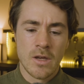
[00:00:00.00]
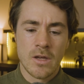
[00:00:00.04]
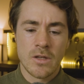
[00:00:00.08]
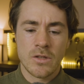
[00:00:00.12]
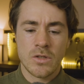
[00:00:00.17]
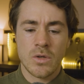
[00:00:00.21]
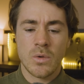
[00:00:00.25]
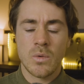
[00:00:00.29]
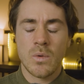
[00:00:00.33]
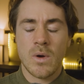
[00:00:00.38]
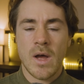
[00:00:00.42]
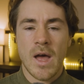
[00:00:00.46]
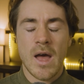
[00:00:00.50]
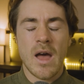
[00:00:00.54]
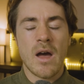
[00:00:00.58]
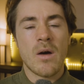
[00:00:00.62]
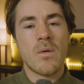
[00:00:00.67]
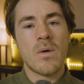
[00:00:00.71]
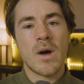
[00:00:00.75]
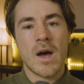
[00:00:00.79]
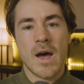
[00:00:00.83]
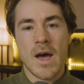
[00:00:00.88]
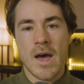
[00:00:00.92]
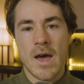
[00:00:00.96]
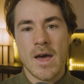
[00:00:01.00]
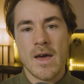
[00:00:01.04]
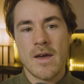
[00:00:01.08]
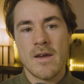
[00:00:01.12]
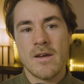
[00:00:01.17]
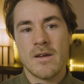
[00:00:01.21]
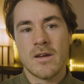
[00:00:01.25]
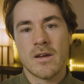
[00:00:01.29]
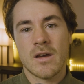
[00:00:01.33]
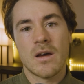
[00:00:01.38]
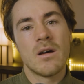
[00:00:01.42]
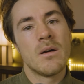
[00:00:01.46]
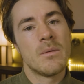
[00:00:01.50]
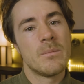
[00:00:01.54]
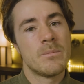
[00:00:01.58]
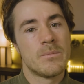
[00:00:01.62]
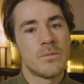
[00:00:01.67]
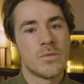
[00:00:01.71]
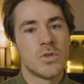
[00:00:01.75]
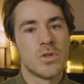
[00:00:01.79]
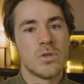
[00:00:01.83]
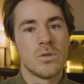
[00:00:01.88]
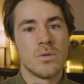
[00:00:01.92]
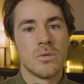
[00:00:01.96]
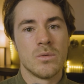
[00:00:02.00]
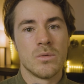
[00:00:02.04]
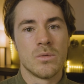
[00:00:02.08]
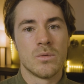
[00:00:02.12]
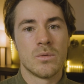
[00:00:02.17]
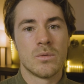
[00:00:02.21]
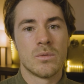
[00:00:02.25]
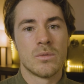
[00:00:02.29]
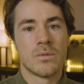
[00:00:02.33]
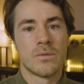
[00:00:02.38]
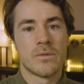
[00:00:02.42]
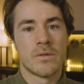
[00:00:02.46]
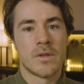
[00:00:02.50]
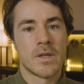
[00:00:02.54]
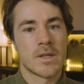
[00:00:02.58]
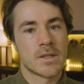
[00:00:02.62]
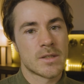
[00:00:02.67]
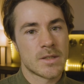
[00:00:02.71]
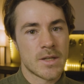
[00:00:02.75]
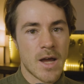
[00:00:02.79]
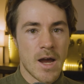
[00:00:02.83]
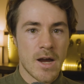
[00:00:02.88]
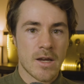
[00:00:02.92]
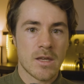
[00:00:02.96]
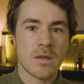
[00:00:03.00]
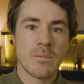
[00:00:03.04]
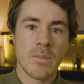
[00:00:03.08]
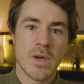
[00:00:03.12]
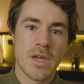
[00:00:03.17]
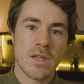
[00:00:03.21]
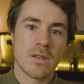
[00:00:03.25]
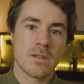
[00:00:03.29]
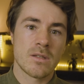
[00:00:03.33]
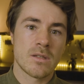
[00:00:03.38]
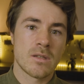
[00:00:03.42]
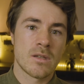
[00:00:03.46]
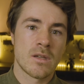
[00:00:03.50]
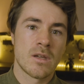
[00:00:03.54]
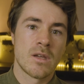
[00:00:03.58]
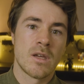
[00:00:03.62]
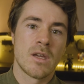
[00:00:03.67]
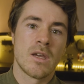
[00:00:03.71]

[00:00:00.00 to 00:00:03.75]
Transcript: So how I come to this document